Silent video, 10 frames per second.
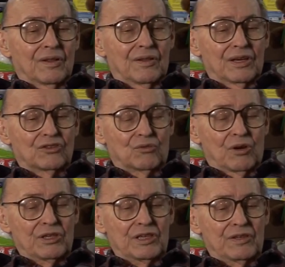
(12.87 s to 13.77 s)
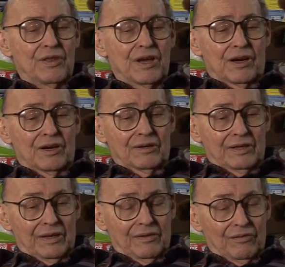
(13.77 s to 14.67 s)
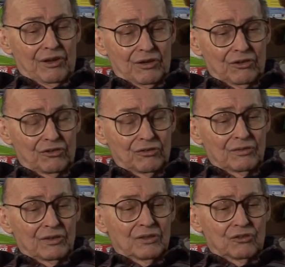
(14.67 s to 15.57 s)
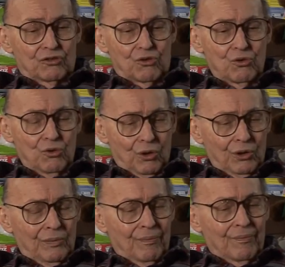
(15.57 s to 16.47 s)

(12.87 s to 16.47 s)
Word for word: things one did there, and there's school.